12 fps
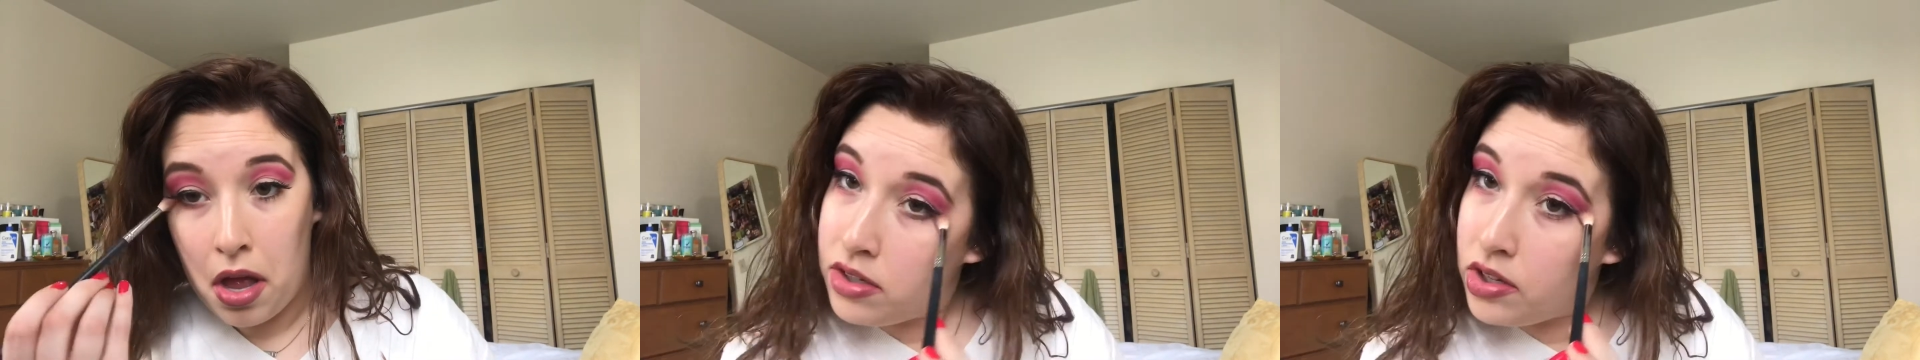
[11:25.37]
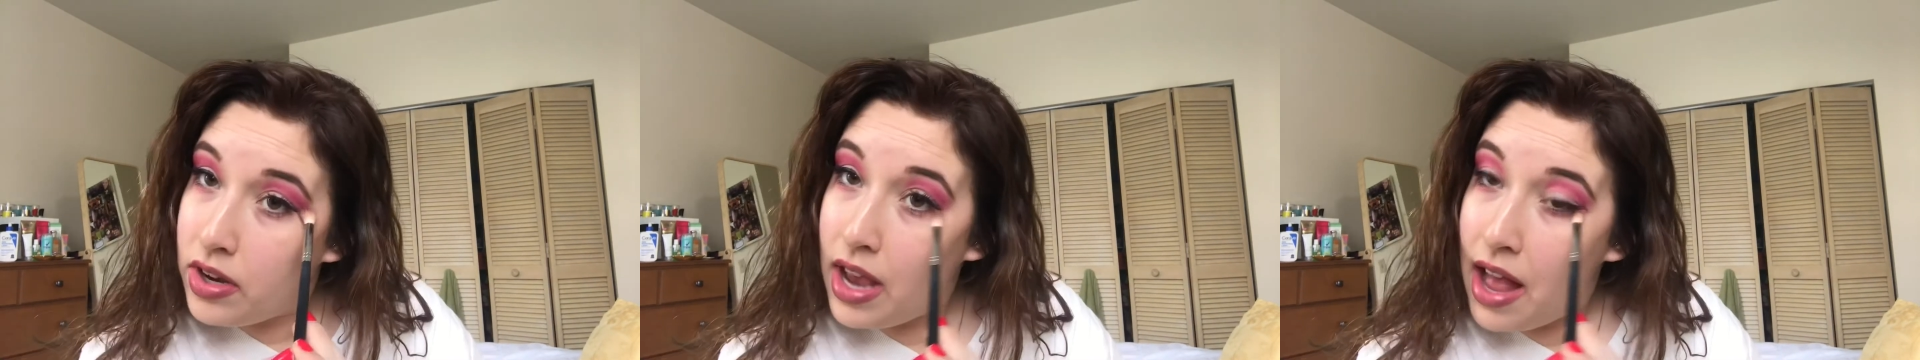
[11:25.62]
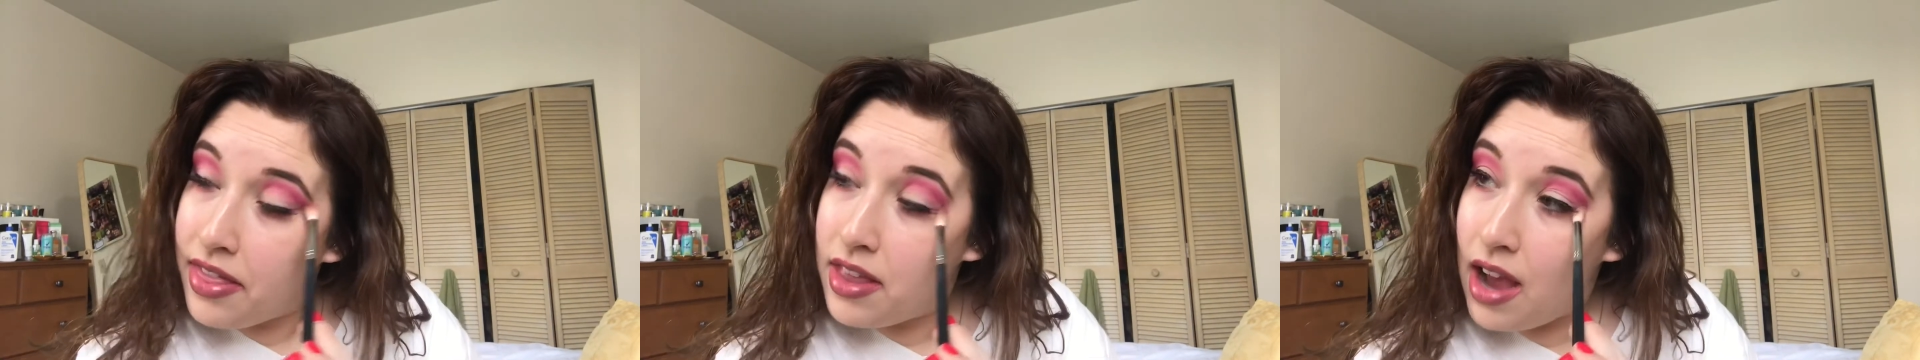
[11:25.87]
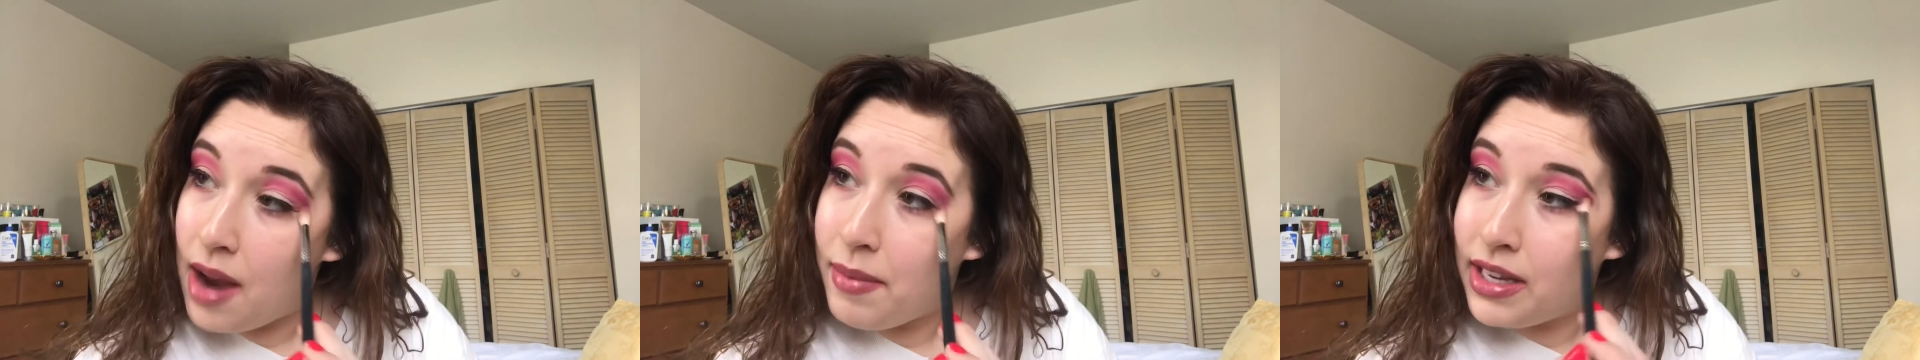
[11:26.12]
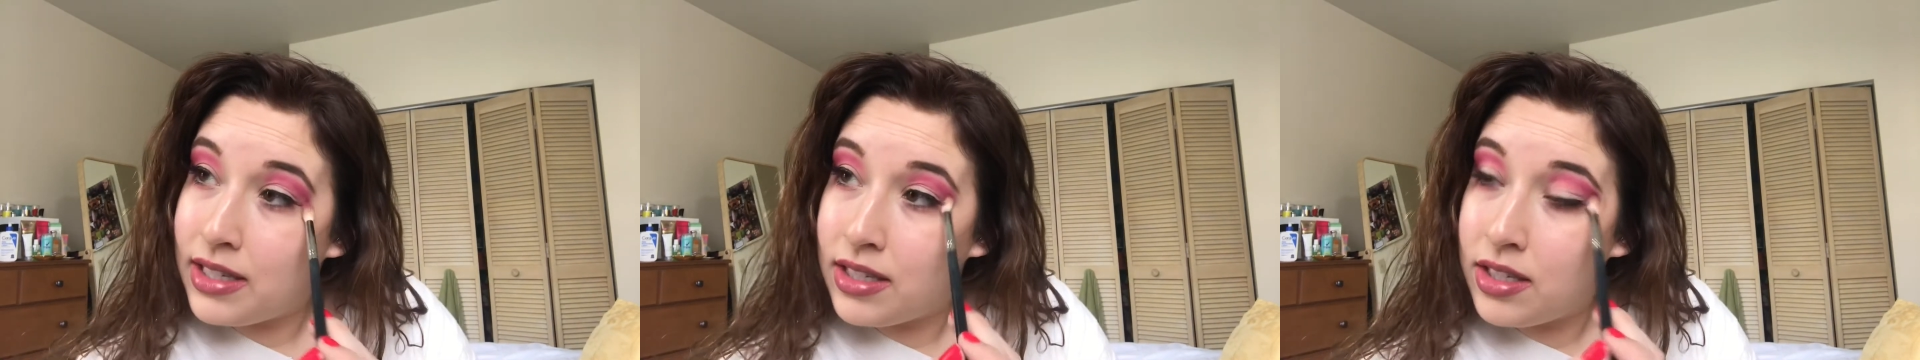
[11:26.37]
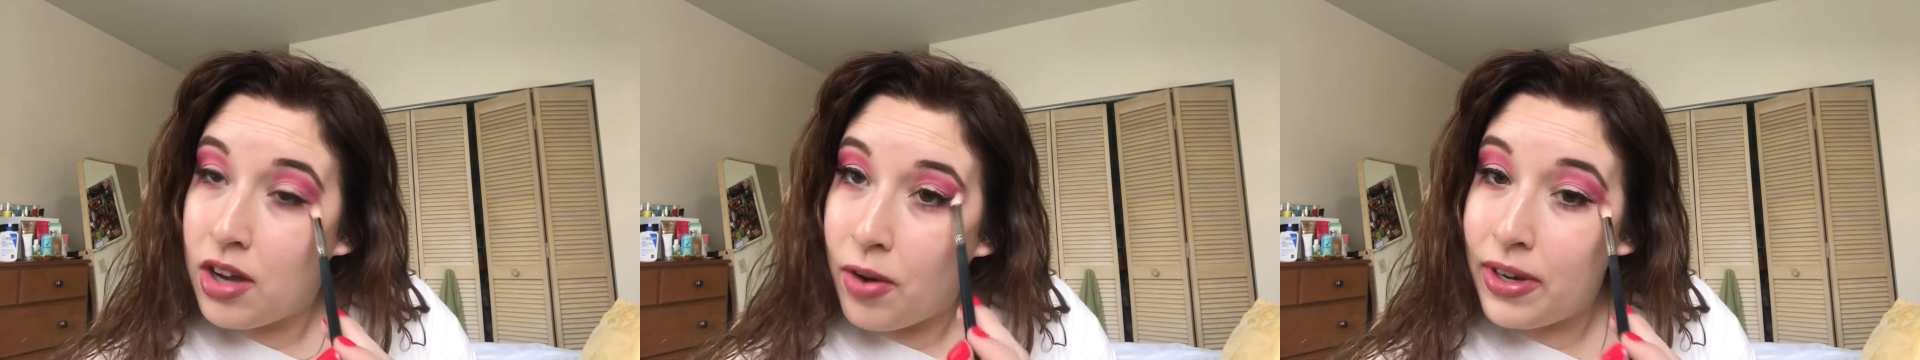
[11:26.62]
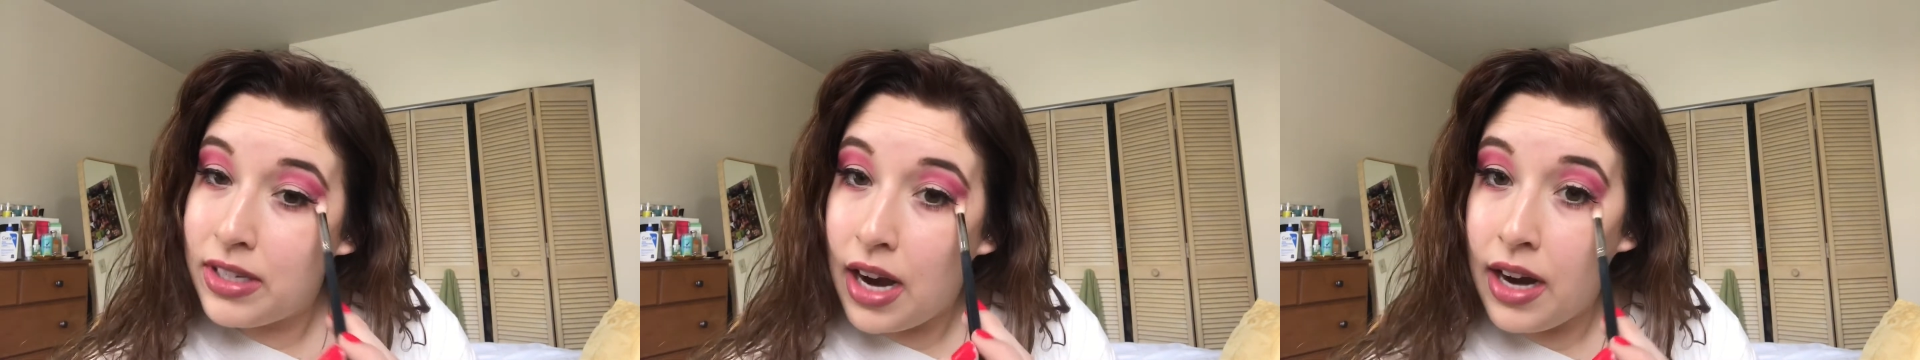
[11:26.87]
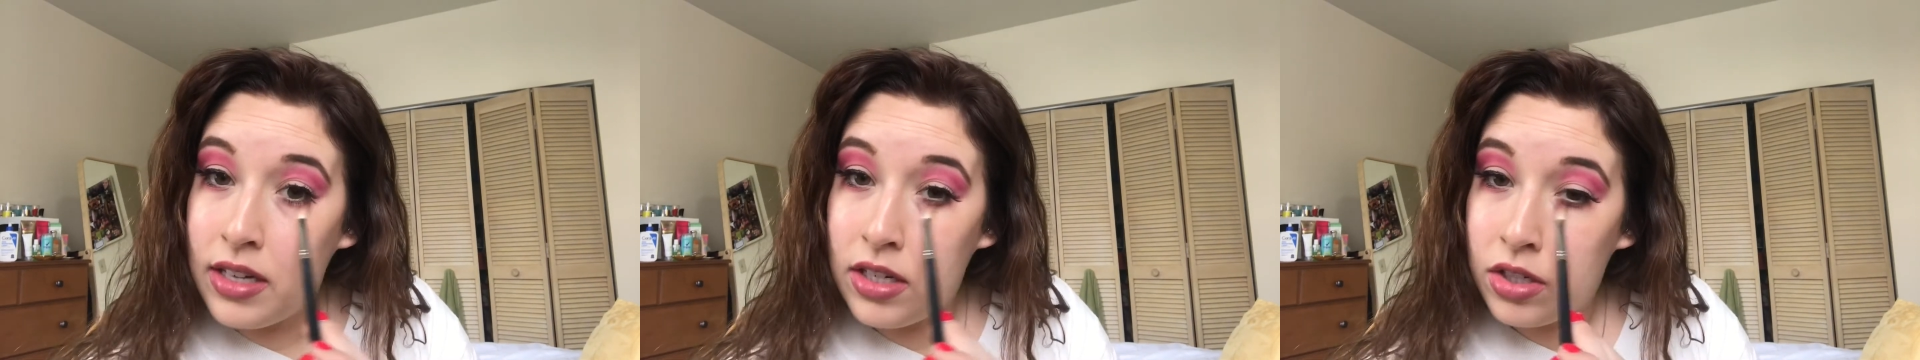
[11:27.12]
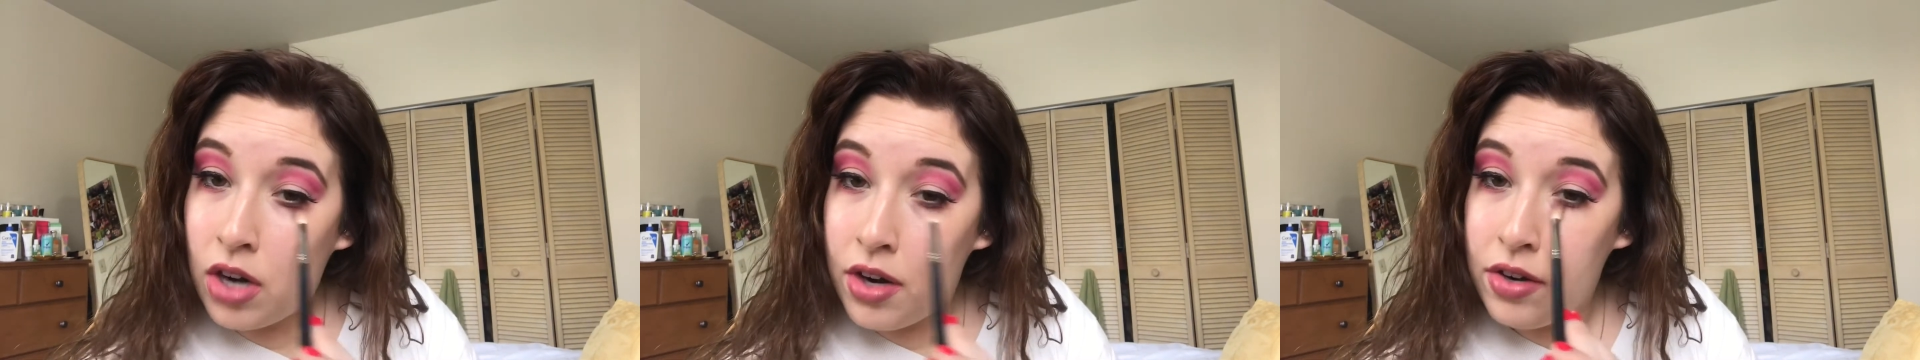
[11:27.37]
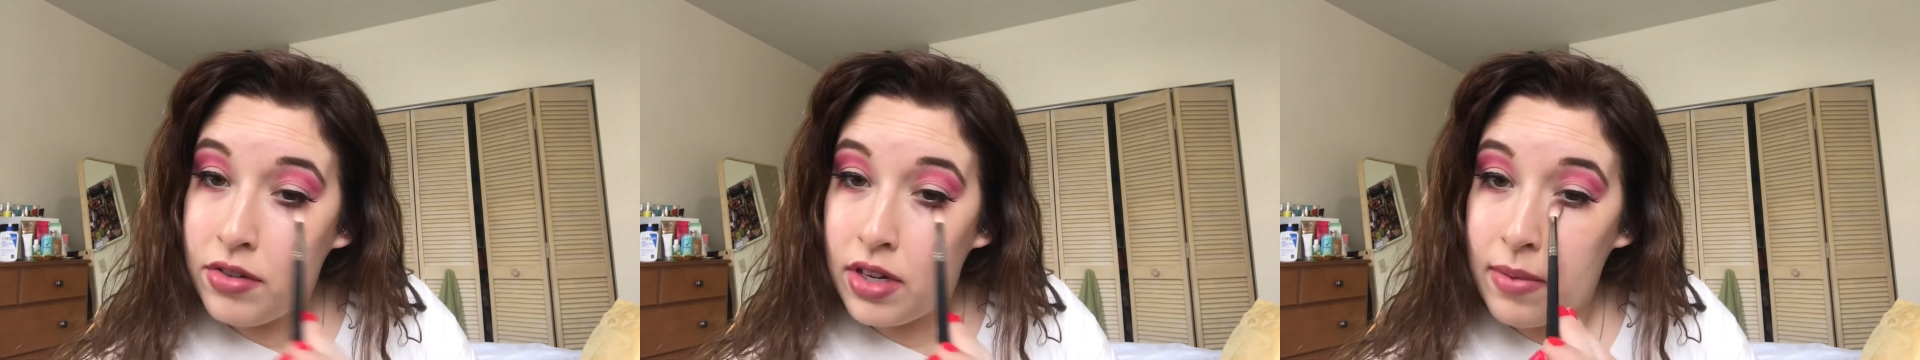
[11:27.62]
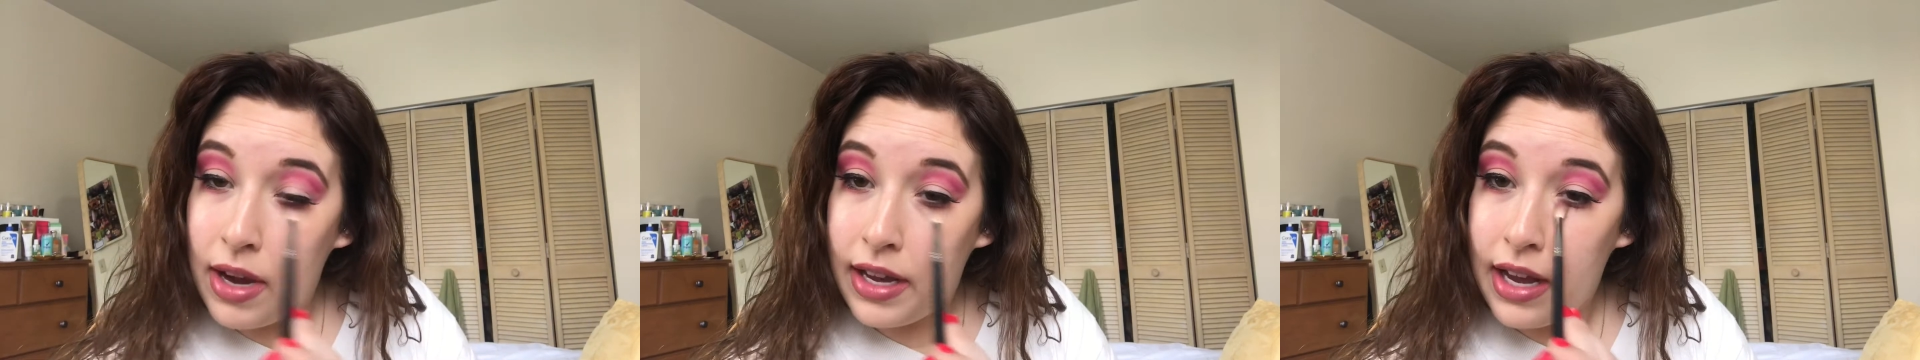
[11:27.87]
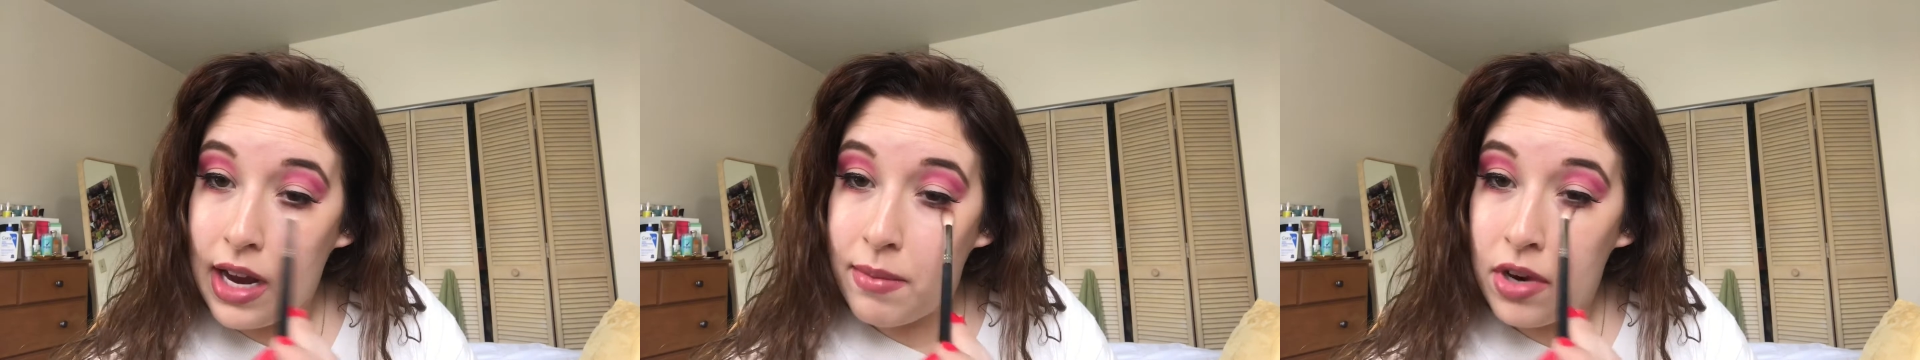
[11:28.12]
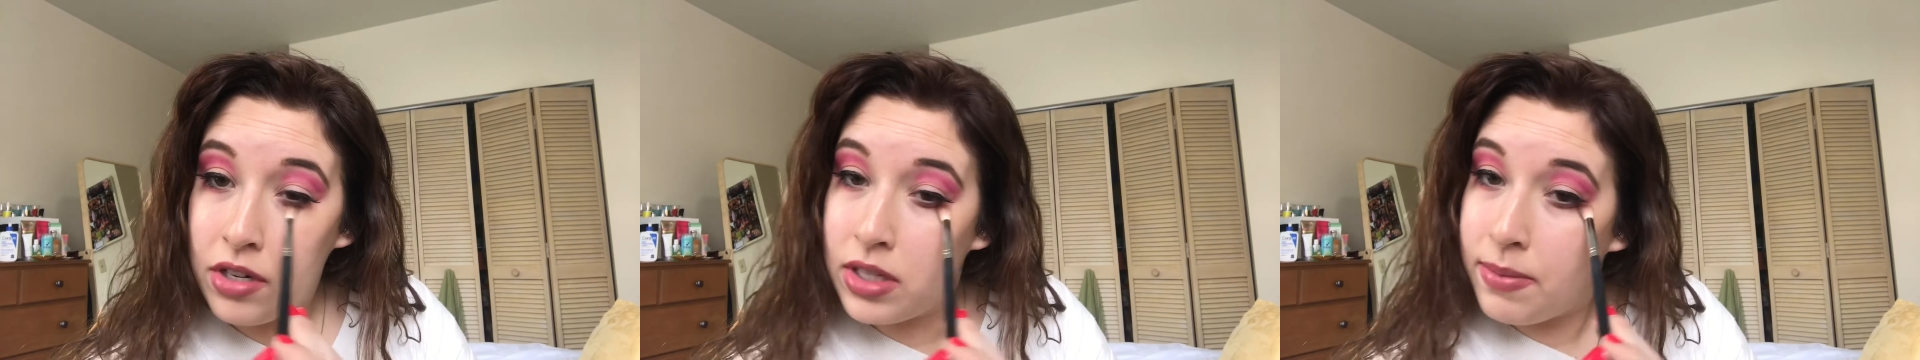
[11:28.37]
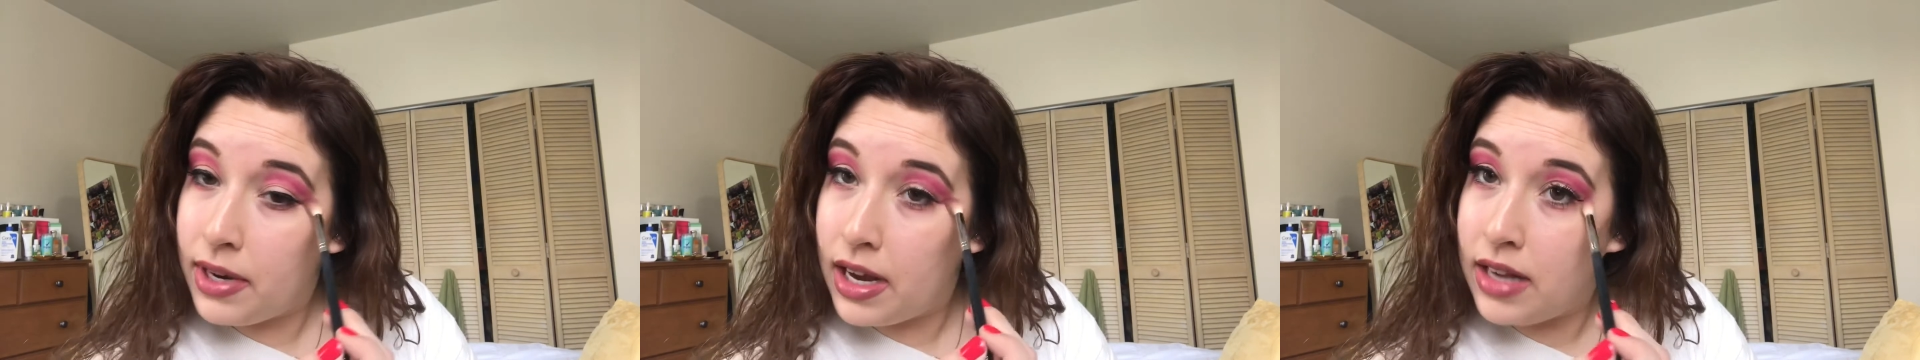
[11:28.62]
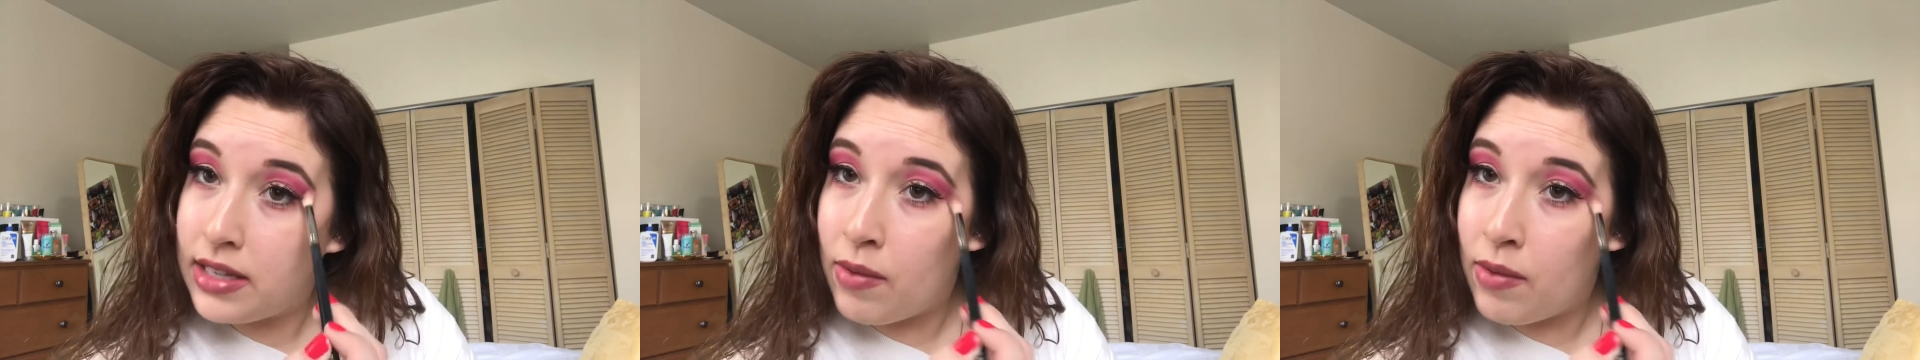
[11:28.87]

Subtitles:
So yeah, I'm so excited to start using my camera just because